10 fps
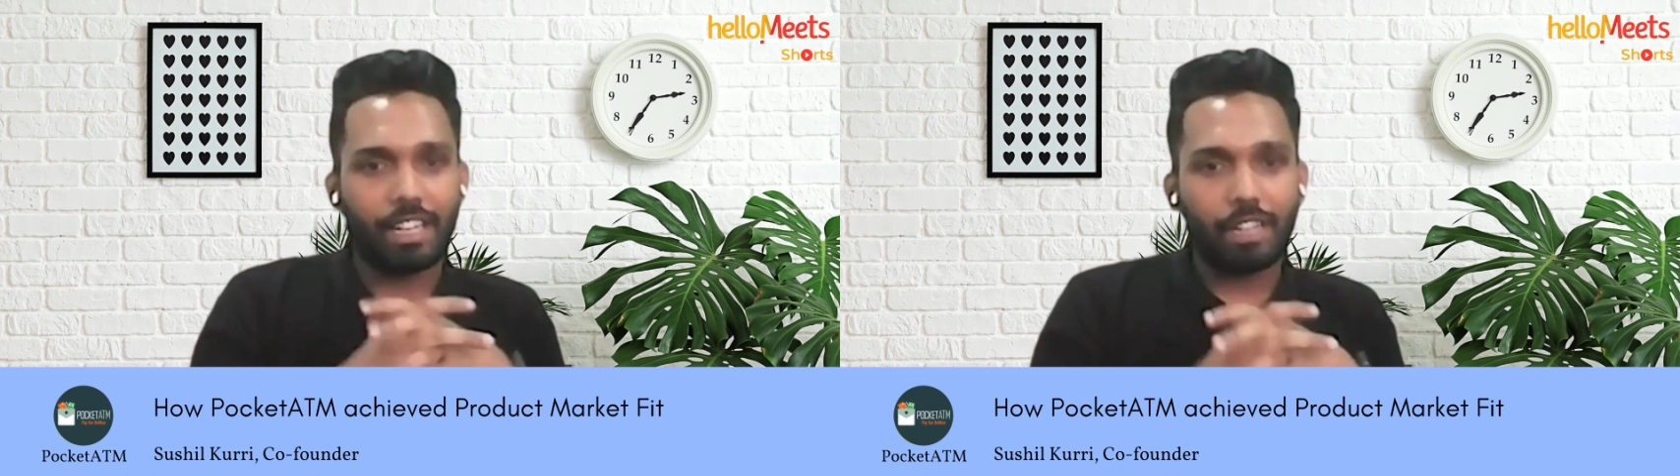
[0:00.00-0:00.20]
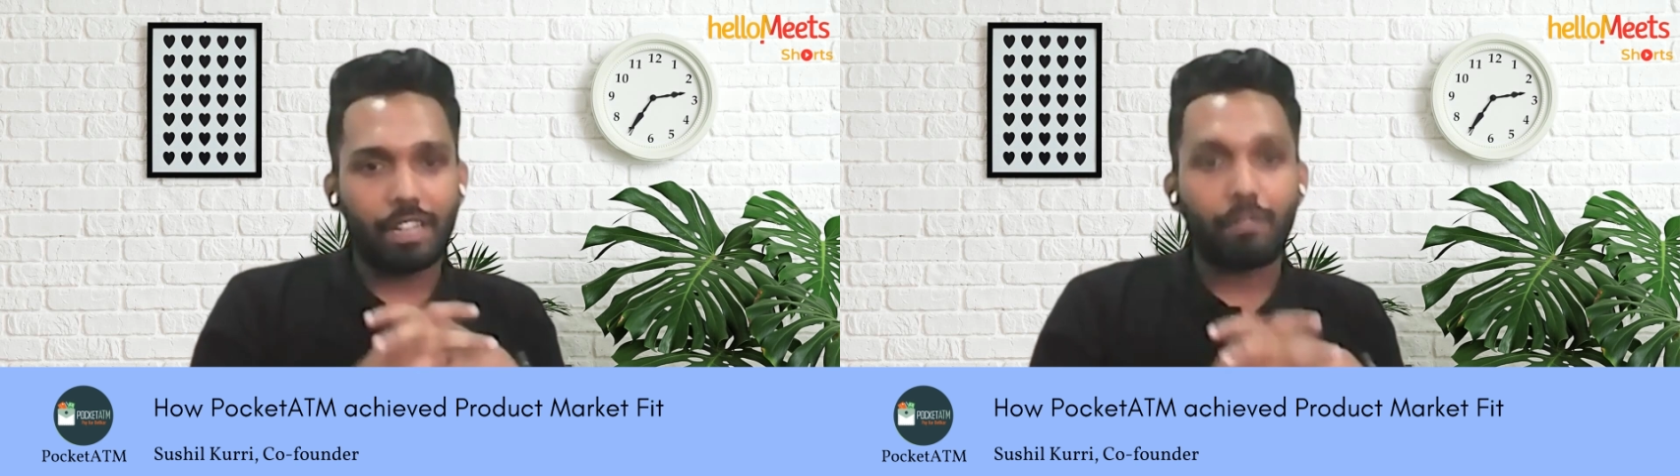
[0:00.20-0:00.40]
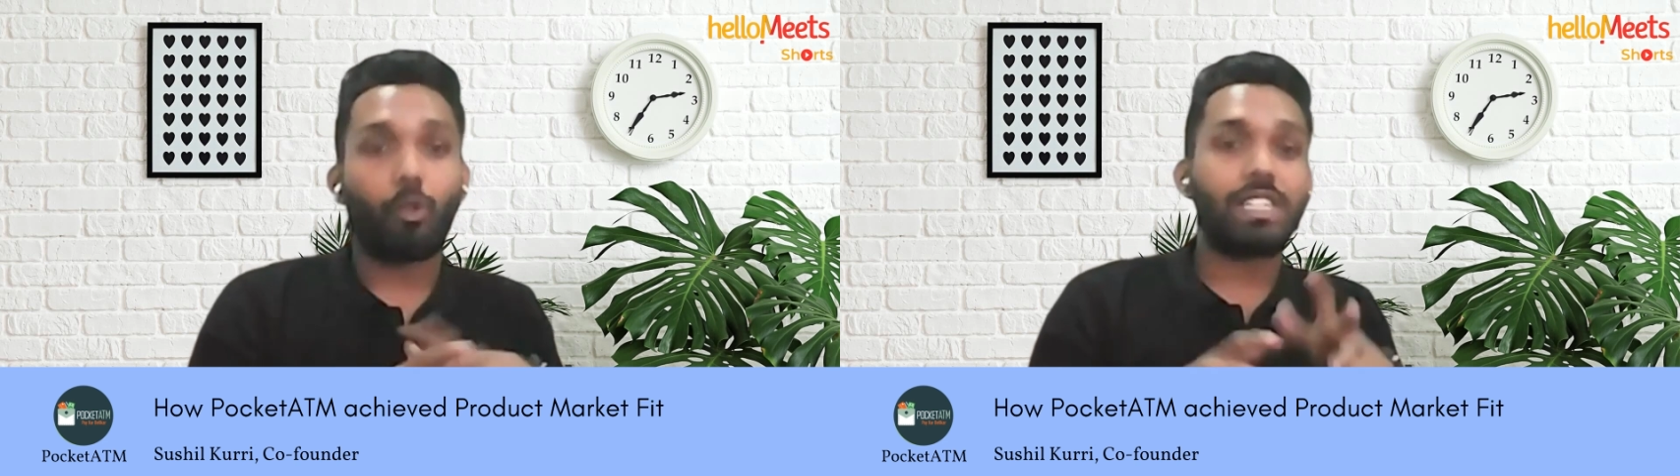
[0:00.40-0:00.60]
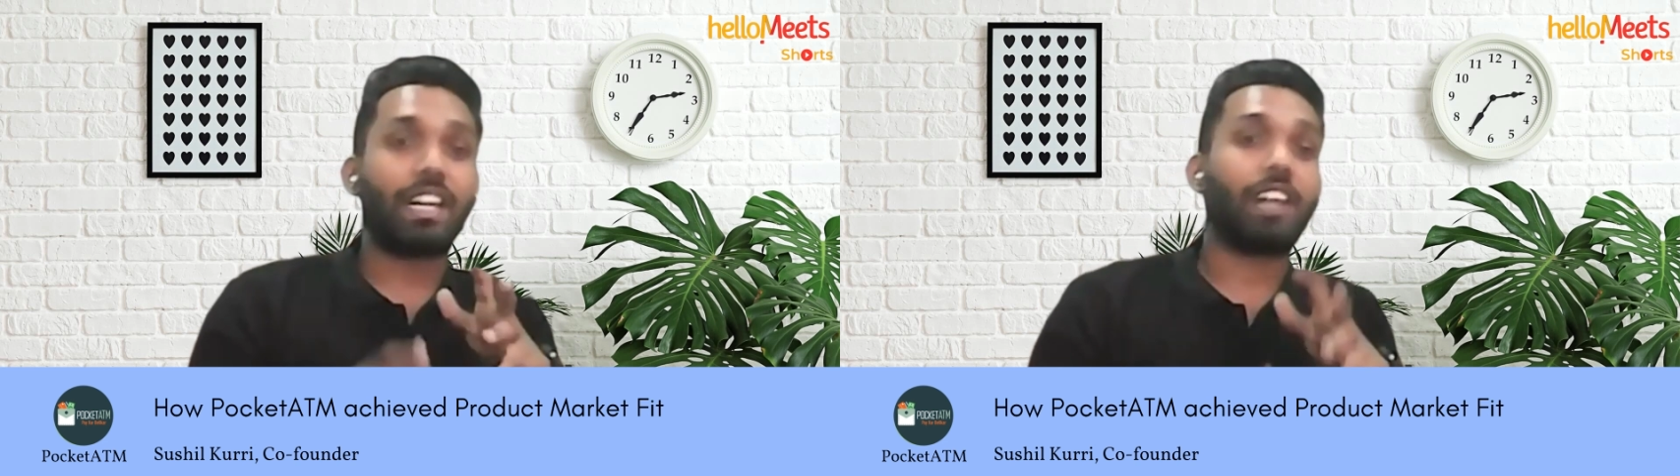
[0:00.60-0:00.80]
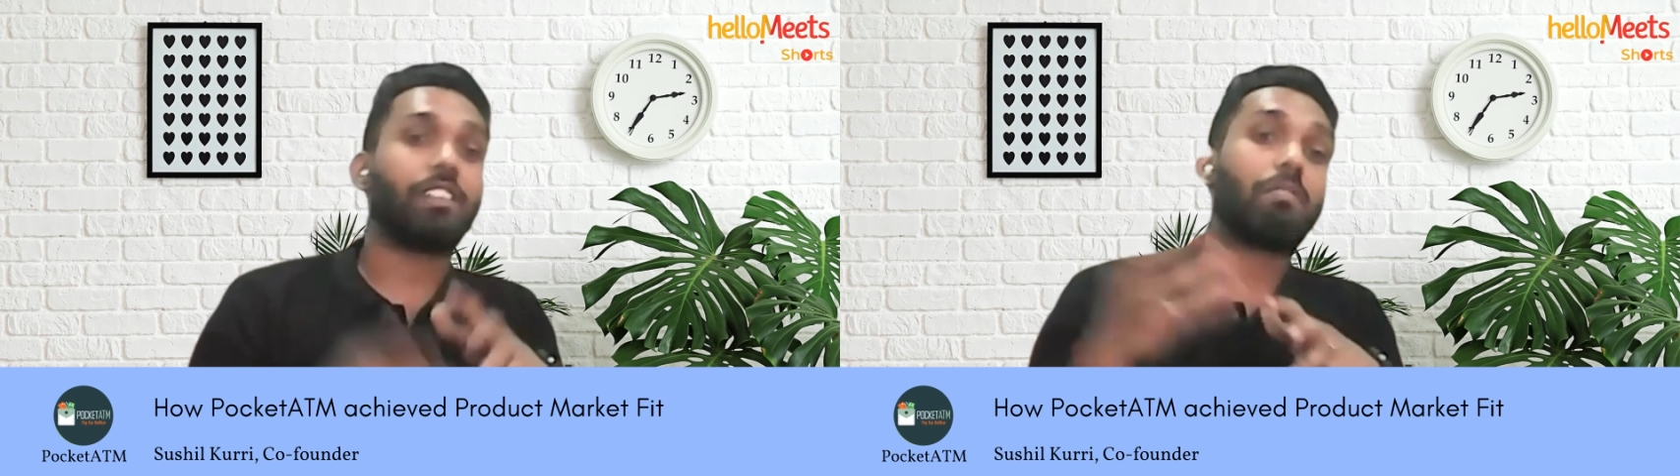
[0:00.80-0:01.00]
and
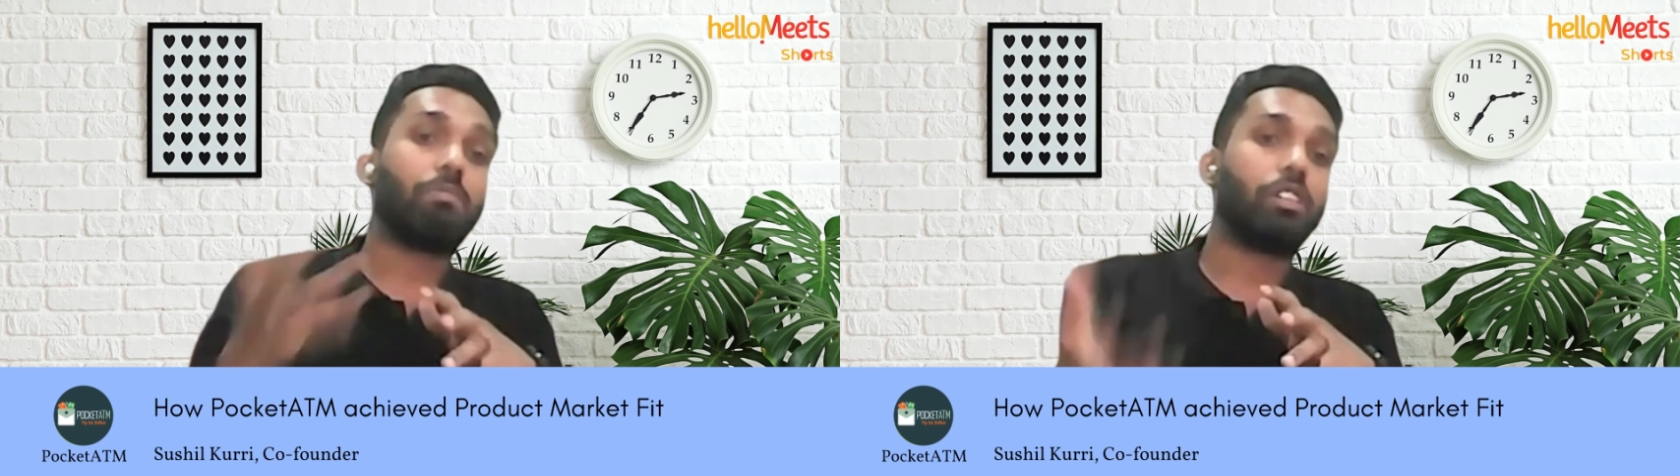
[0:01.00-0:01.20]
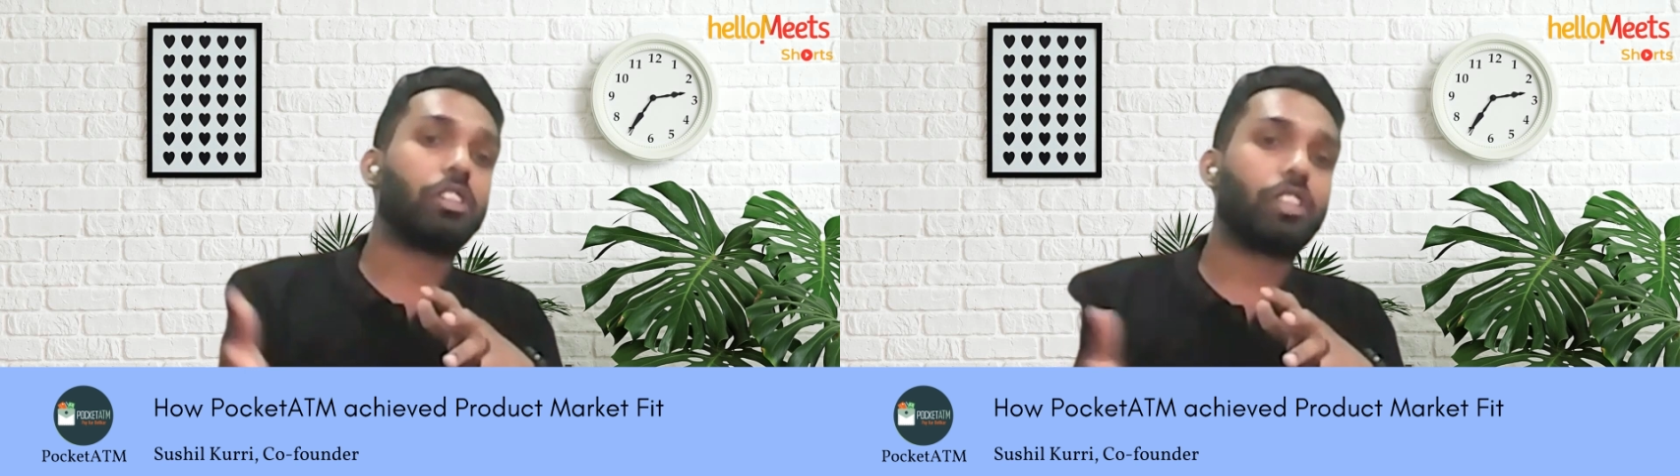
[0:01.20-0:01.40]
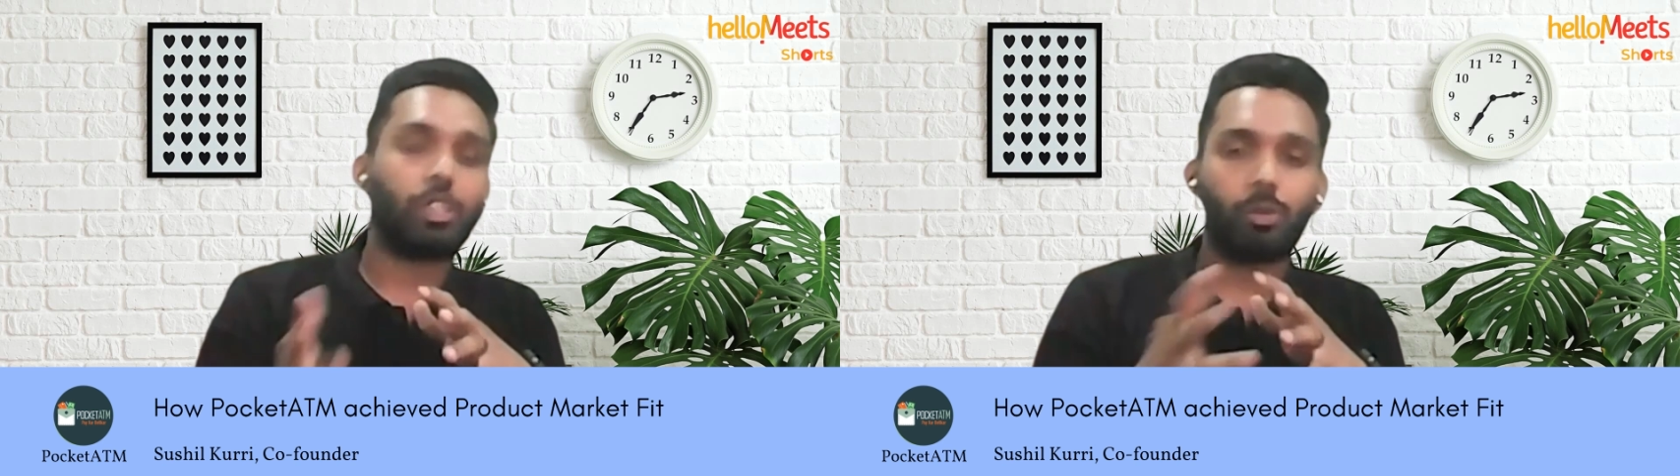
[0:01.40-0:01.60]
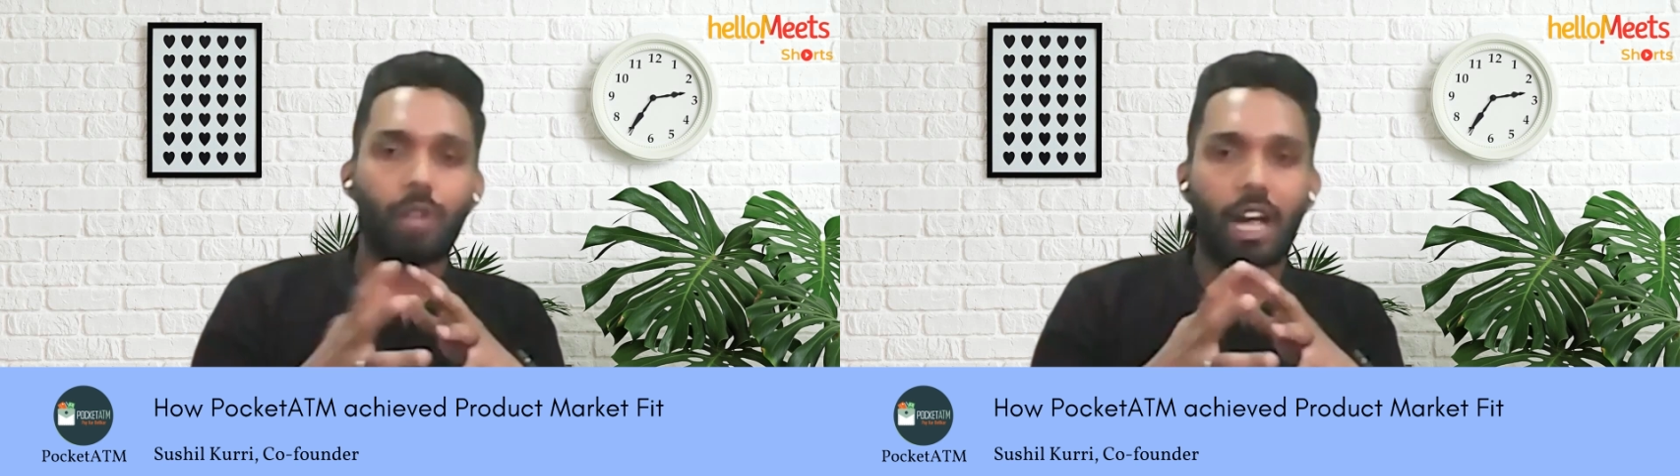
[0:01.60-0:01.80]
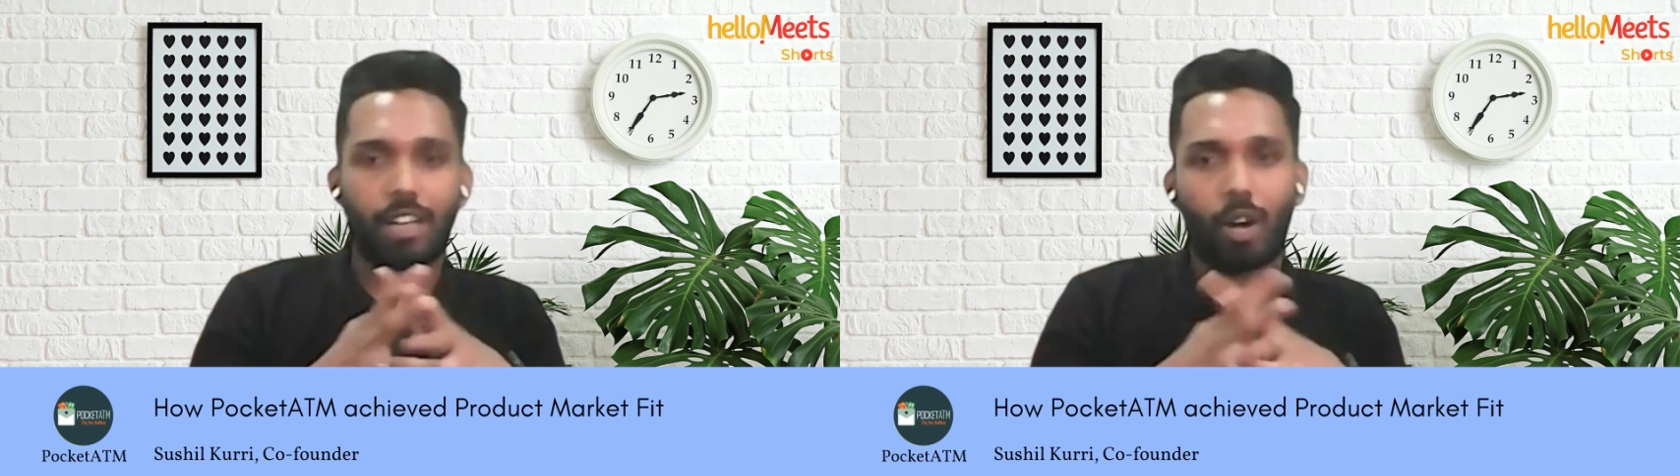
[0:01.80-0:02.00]
influencing other merchants to uh,